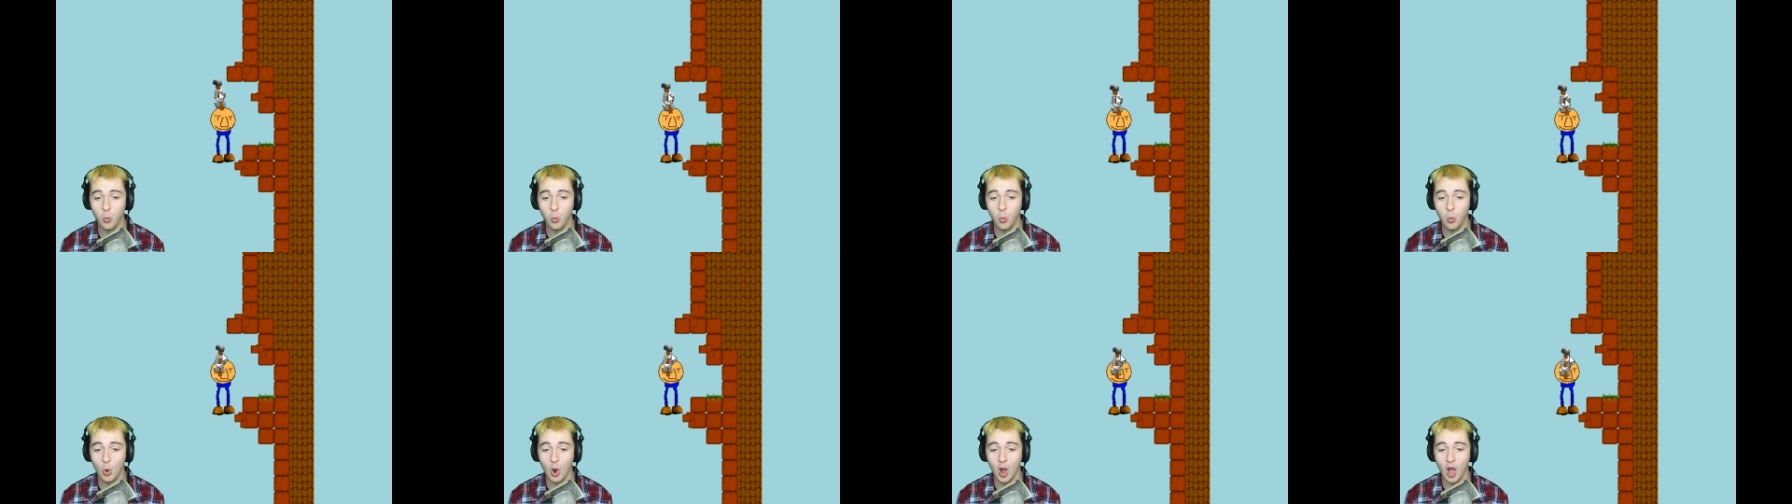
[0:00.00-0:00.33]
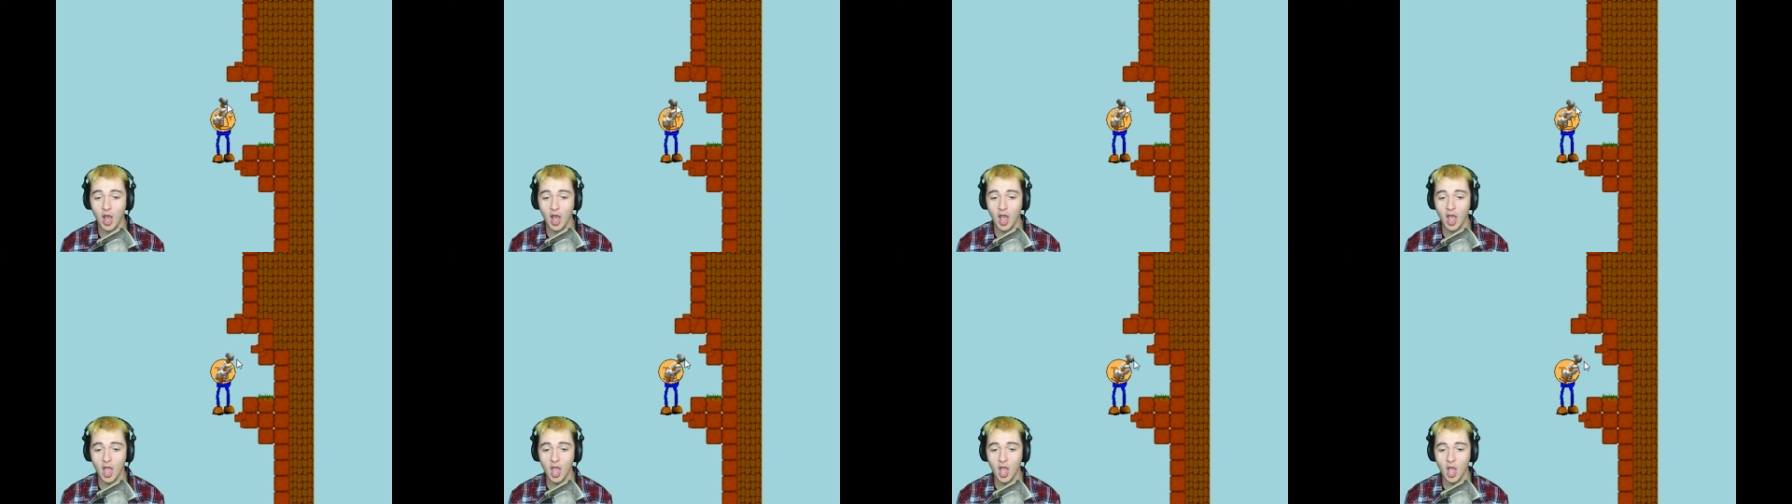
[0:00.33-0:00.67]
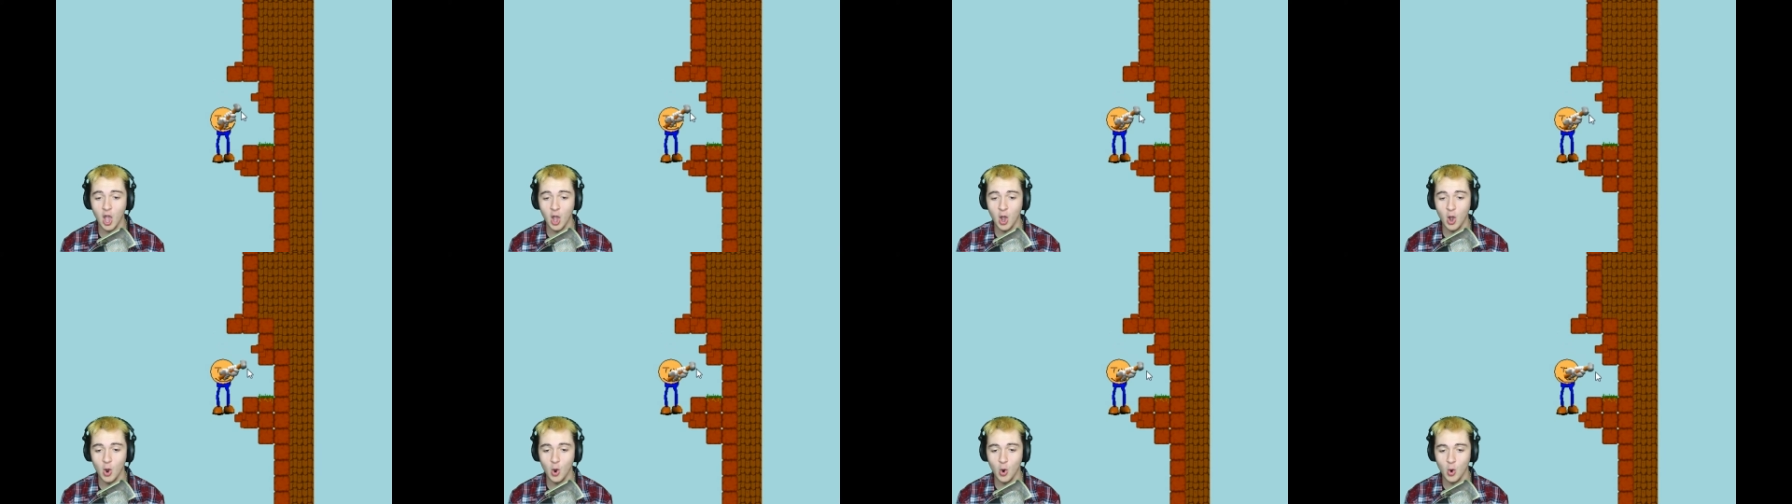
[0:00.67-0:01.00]

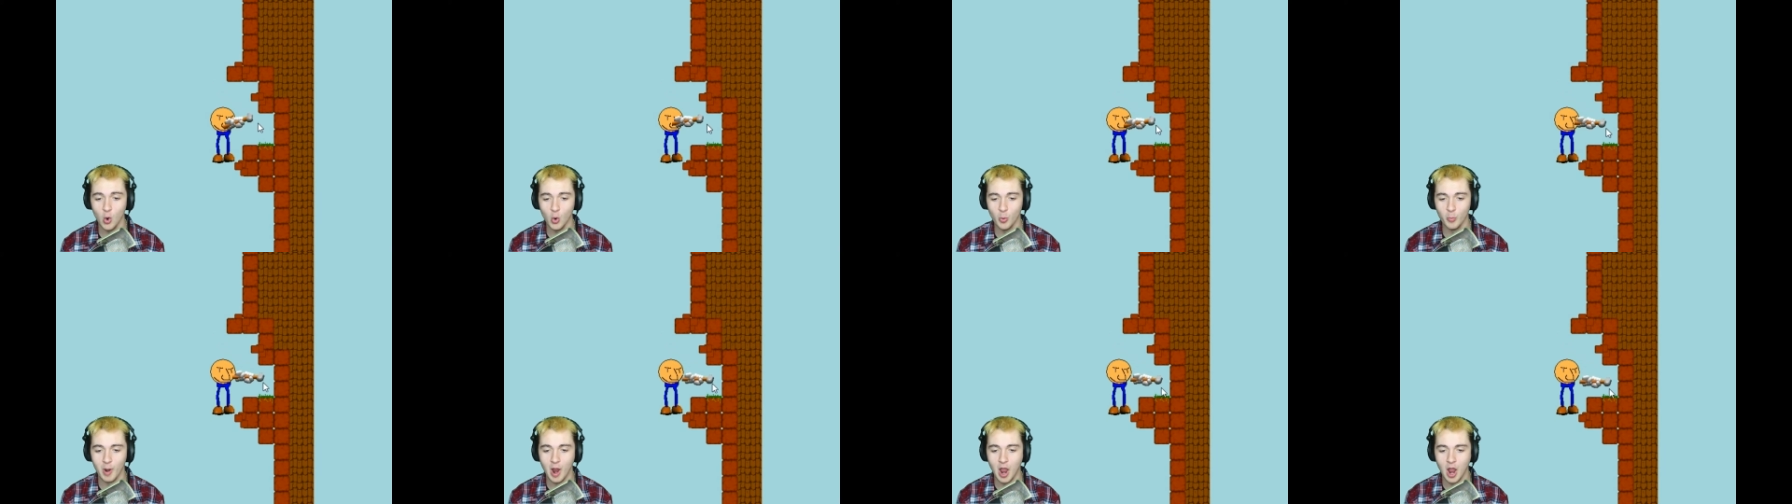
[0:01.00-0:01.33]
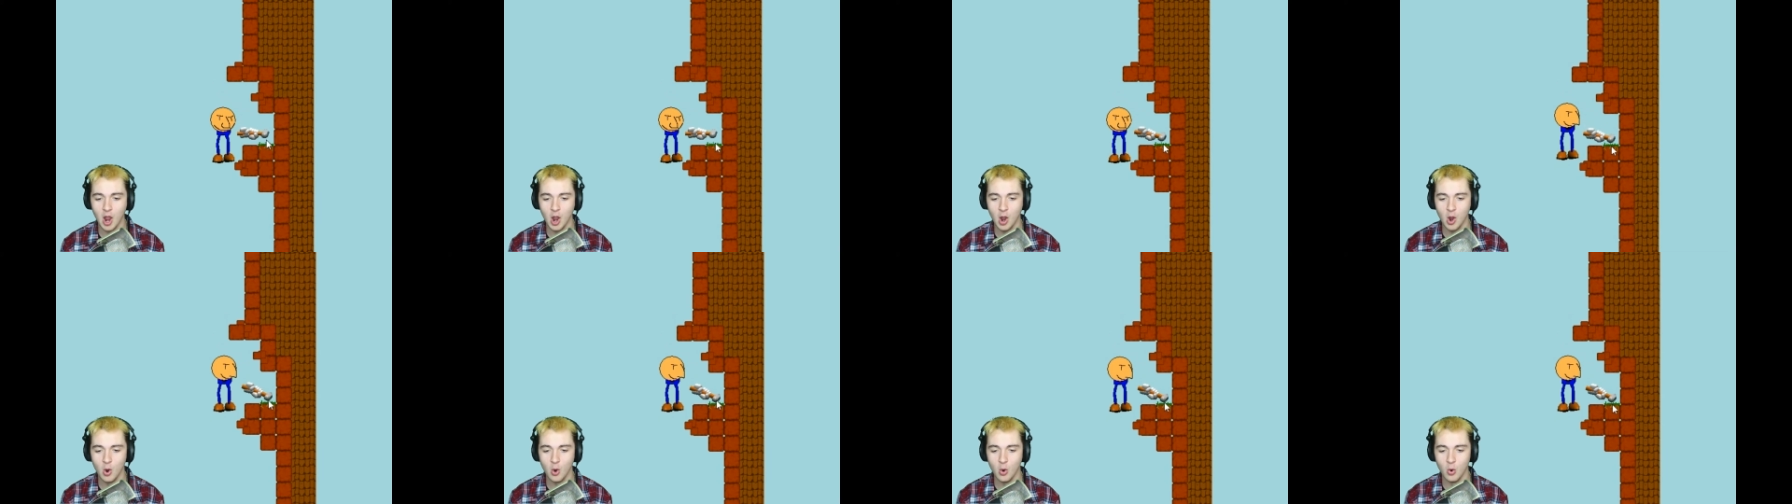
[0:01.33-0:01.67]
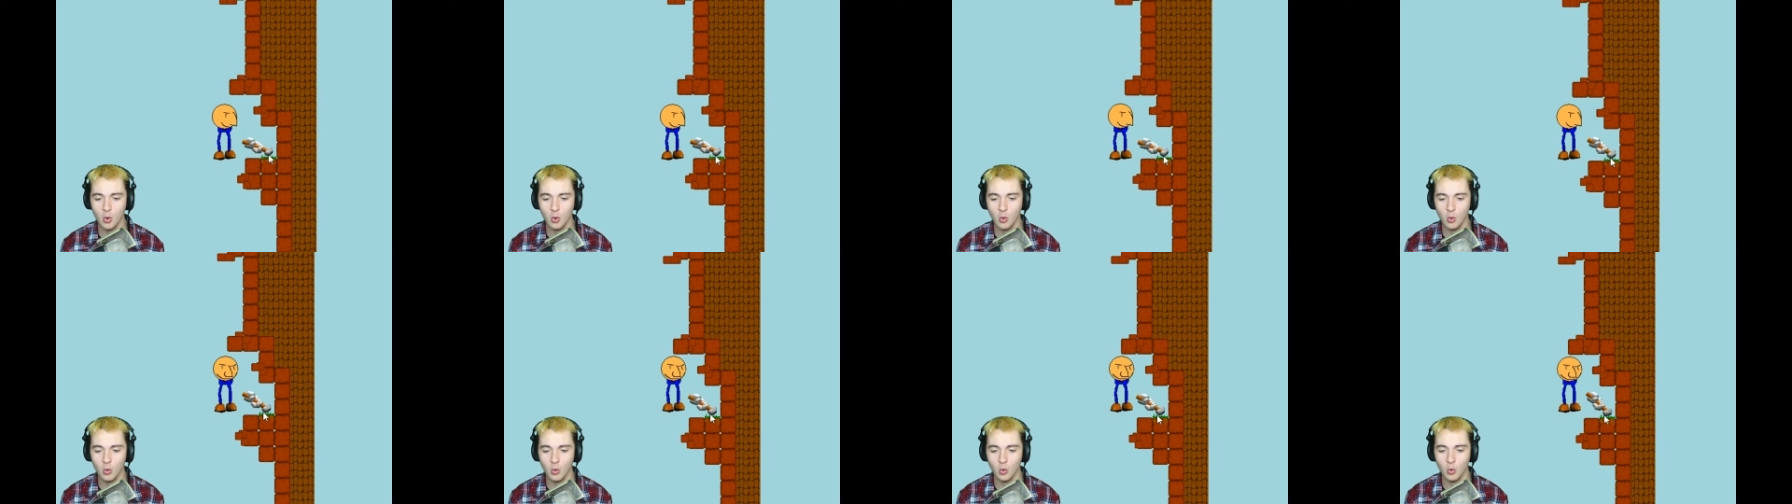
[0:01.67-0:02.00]
Whoa.
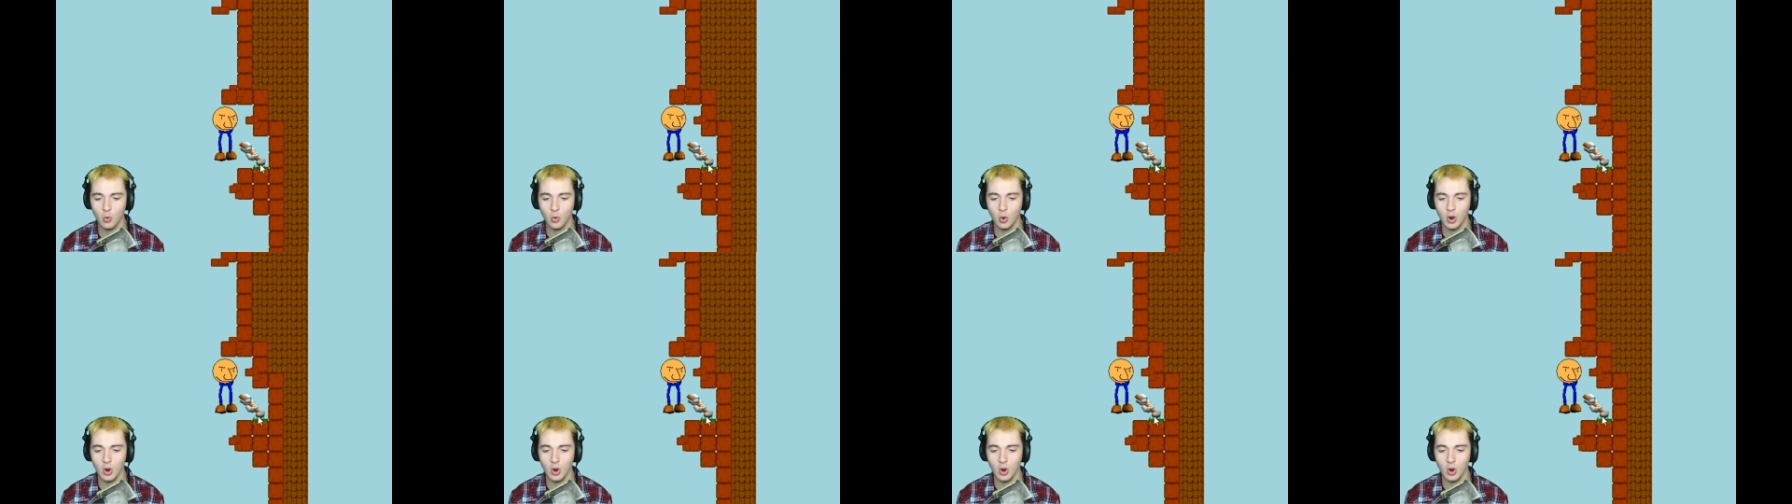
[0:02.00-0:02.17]
Whoa.